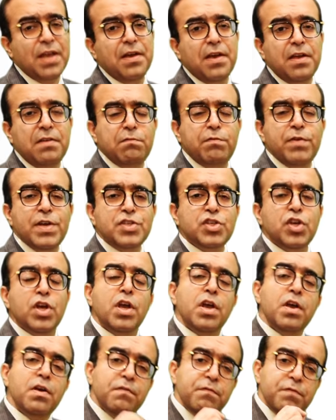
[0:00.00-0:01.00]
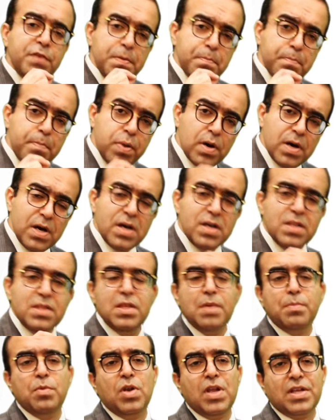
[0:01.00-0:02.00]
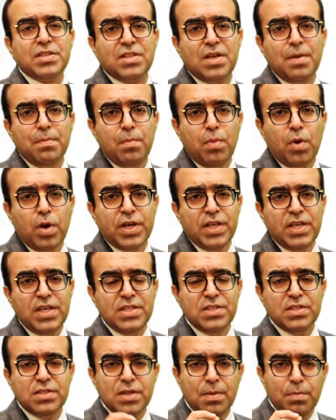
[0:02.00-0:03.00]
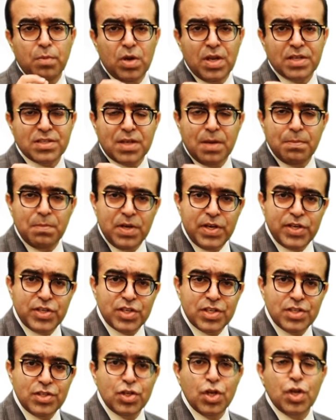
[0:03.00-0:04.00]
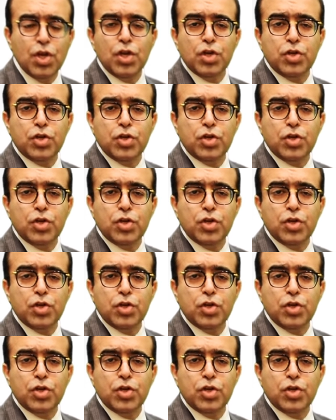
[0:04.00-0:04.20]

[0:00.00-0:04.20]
in which we burn the molluscum bodies, the molluscum lesions,